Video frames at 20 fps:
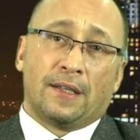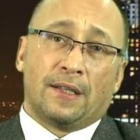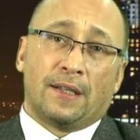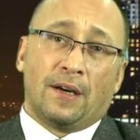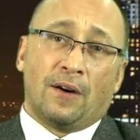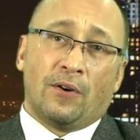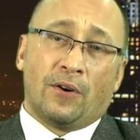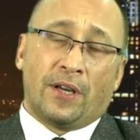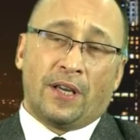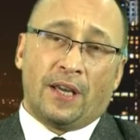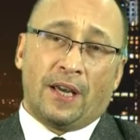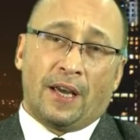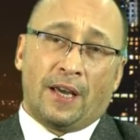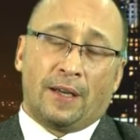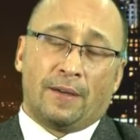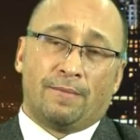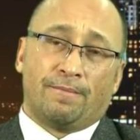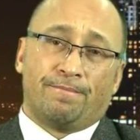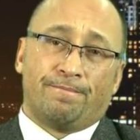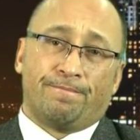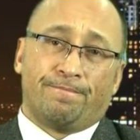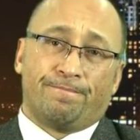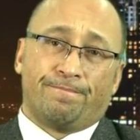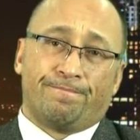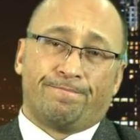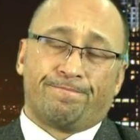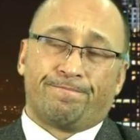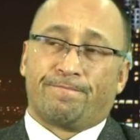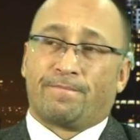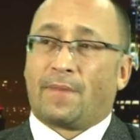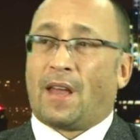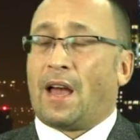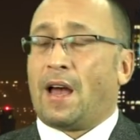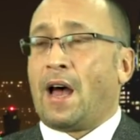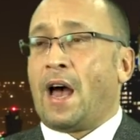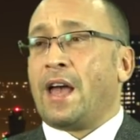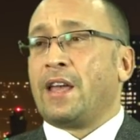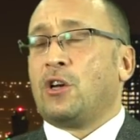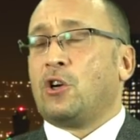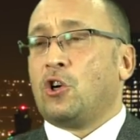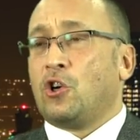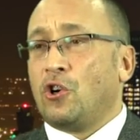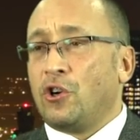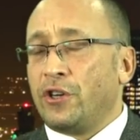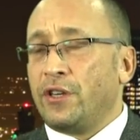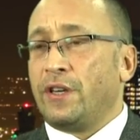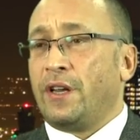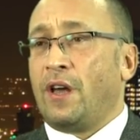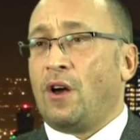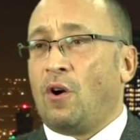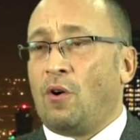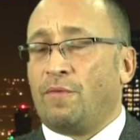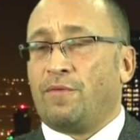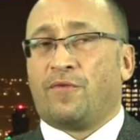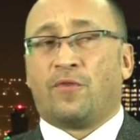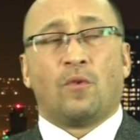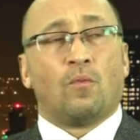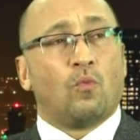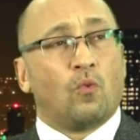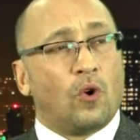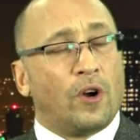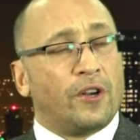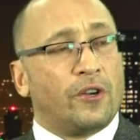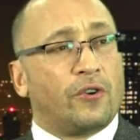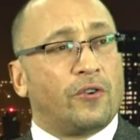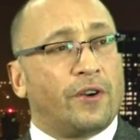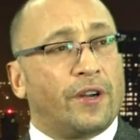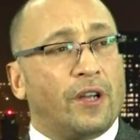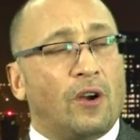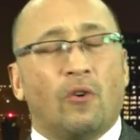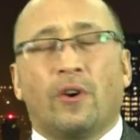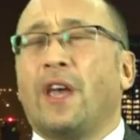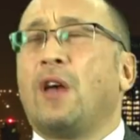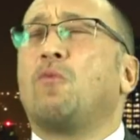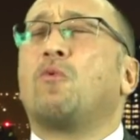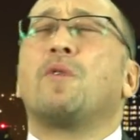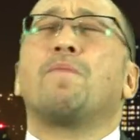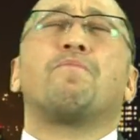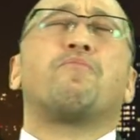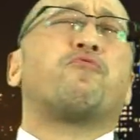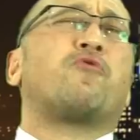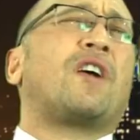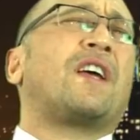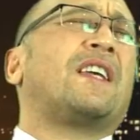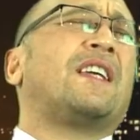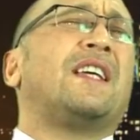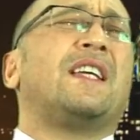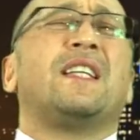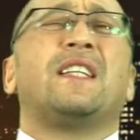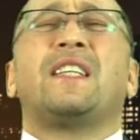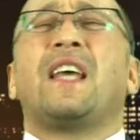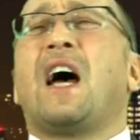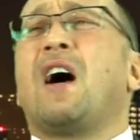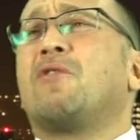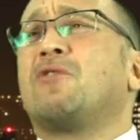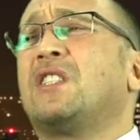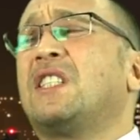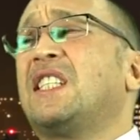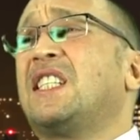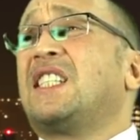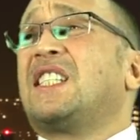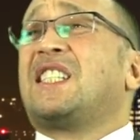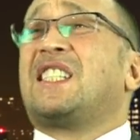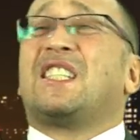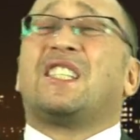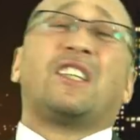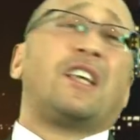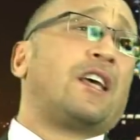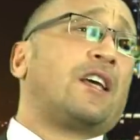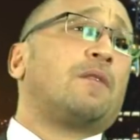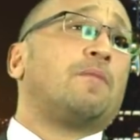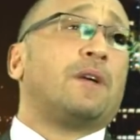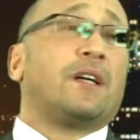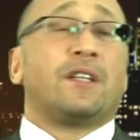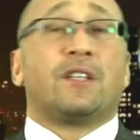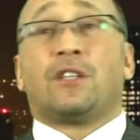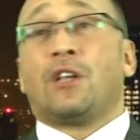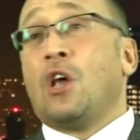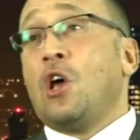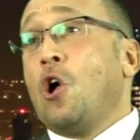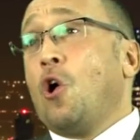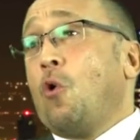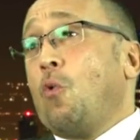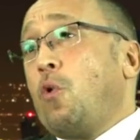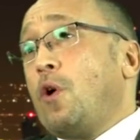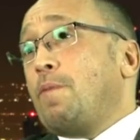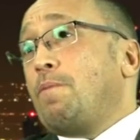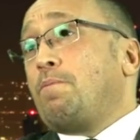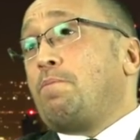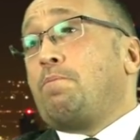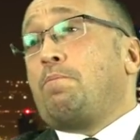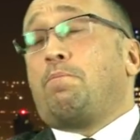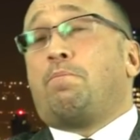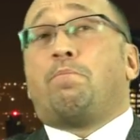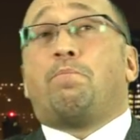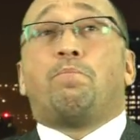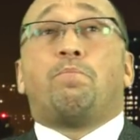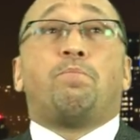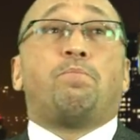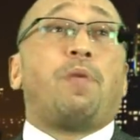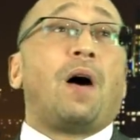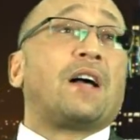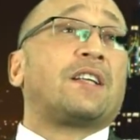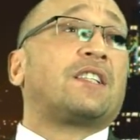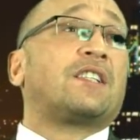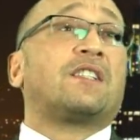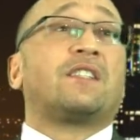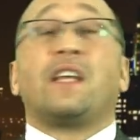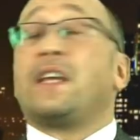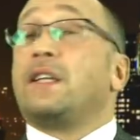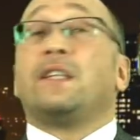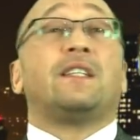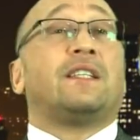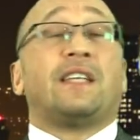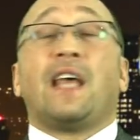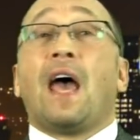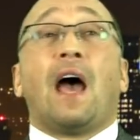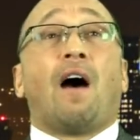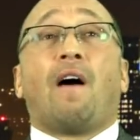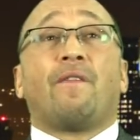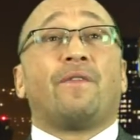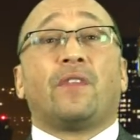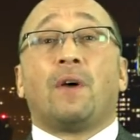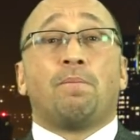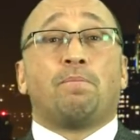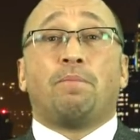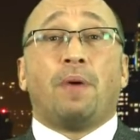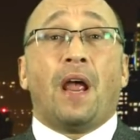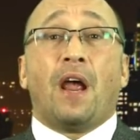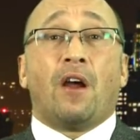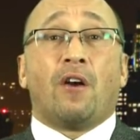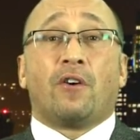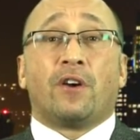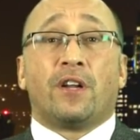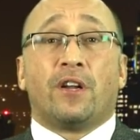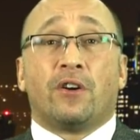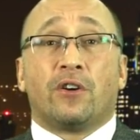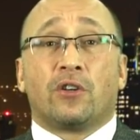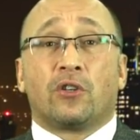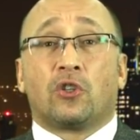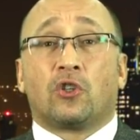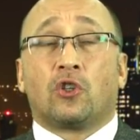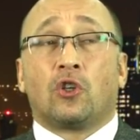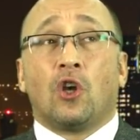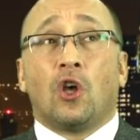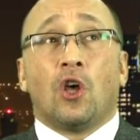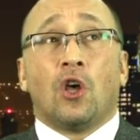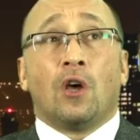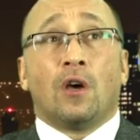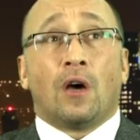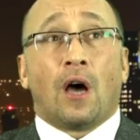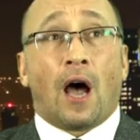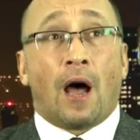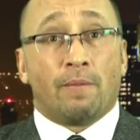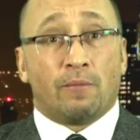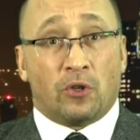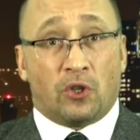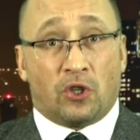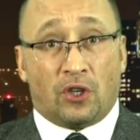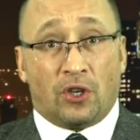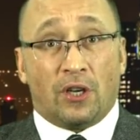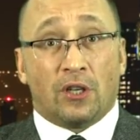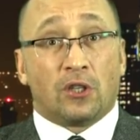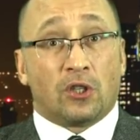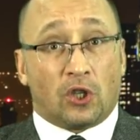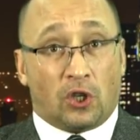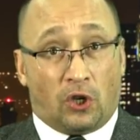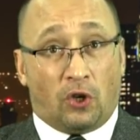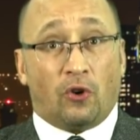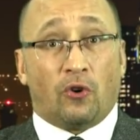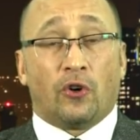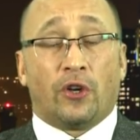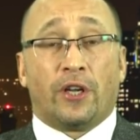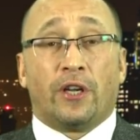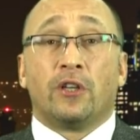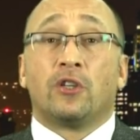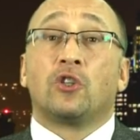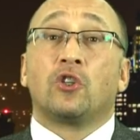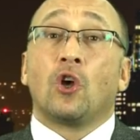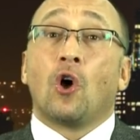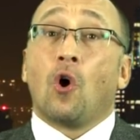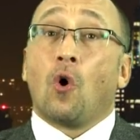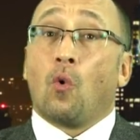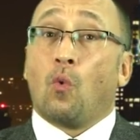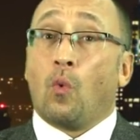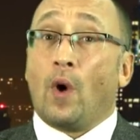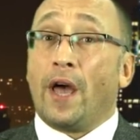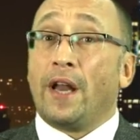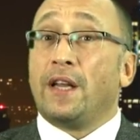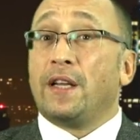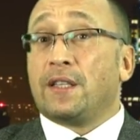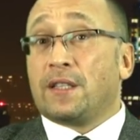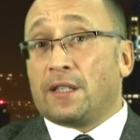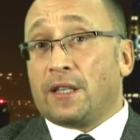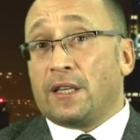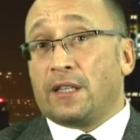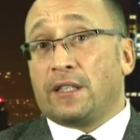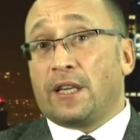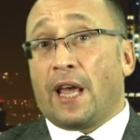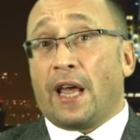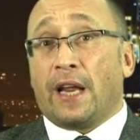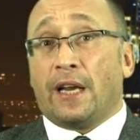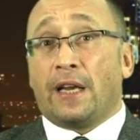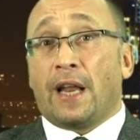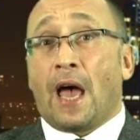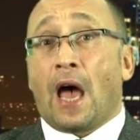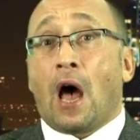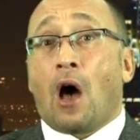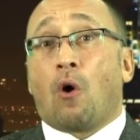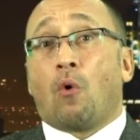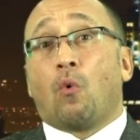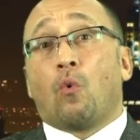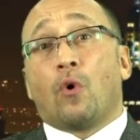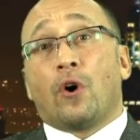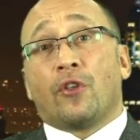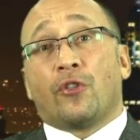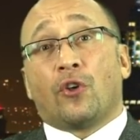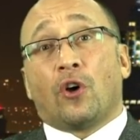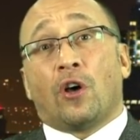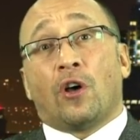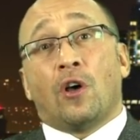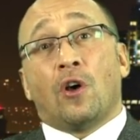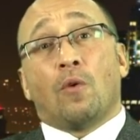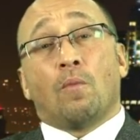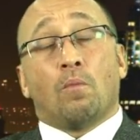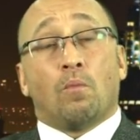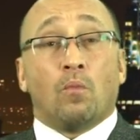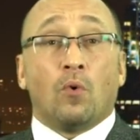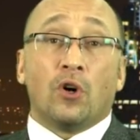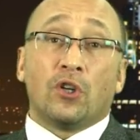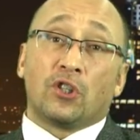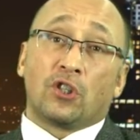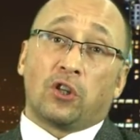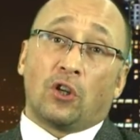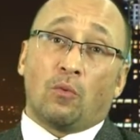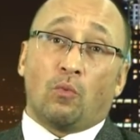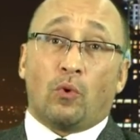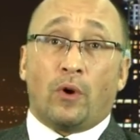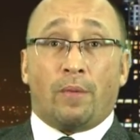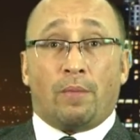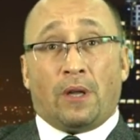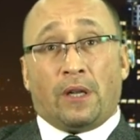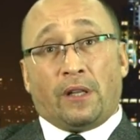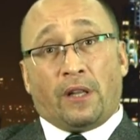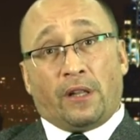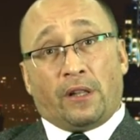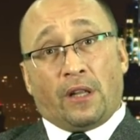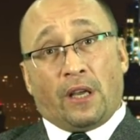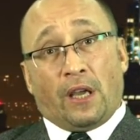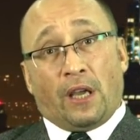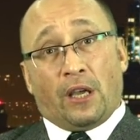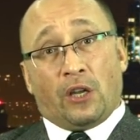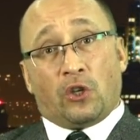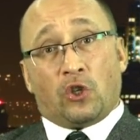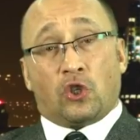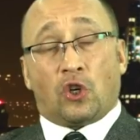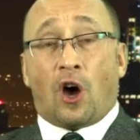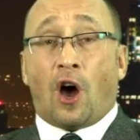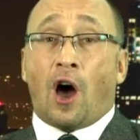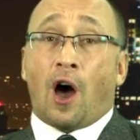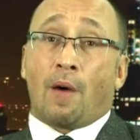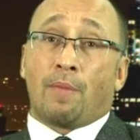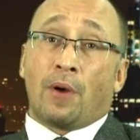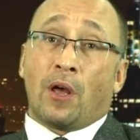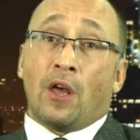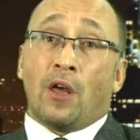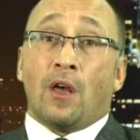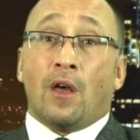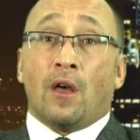okay. I couldn't help from wondering, okay, we're breaking down stigmas. We're busting down the barriers. I'm just curious, when is the day now where the Muslim women in the hijab